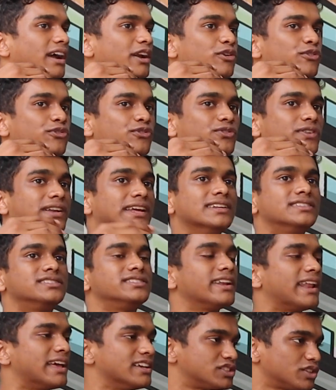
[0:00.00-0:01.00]
kind of teach
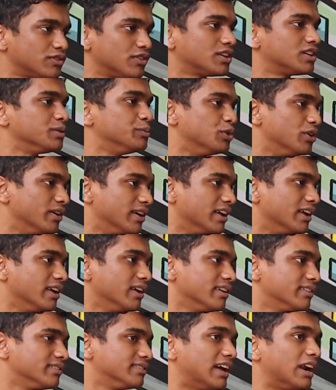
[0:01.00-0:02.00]
the rest of the
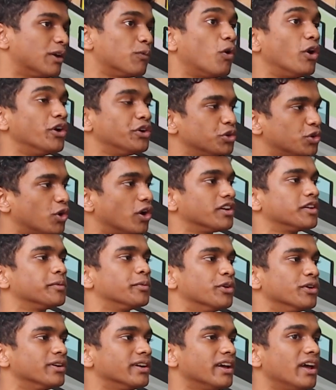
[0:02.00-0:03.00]
community that want to
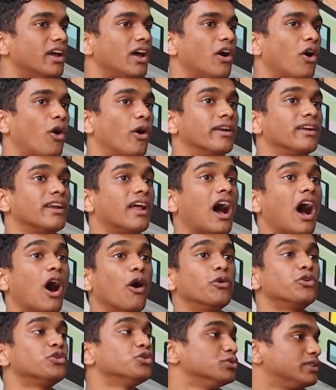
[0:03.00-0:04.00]
contribute on
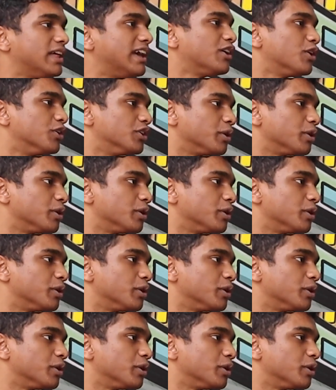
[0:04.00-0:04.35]
how do they